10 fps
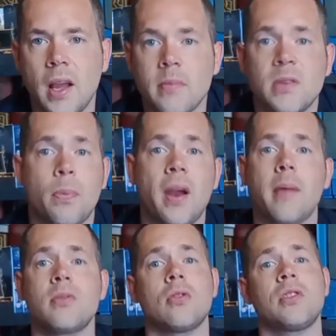I'm
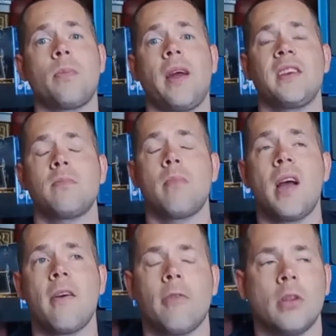so surprised
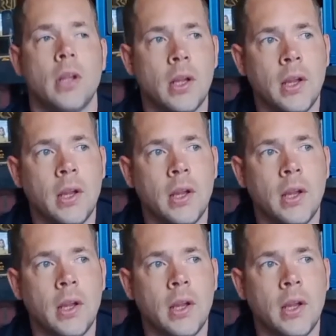Marvel